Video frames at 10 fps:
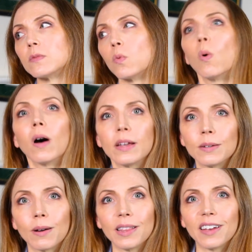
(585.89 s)
why
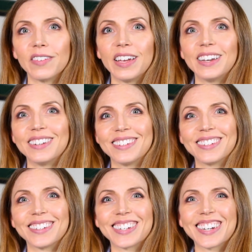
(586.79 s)
do I love it?
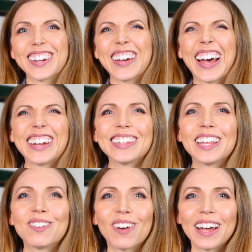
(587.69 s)
How did
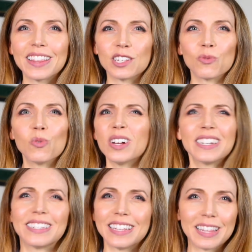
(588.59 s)
they write this? What
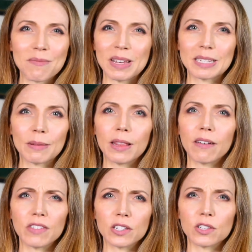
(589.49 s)
is it that makes me
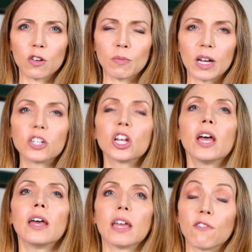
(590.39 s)
love this so much?
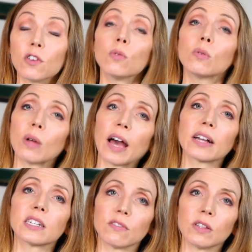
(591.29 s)
If you will
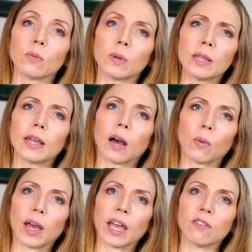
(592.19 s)
actively read that
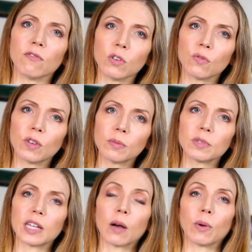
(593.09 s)
way and view
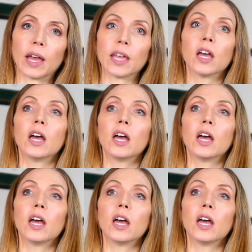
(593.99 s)
films that way,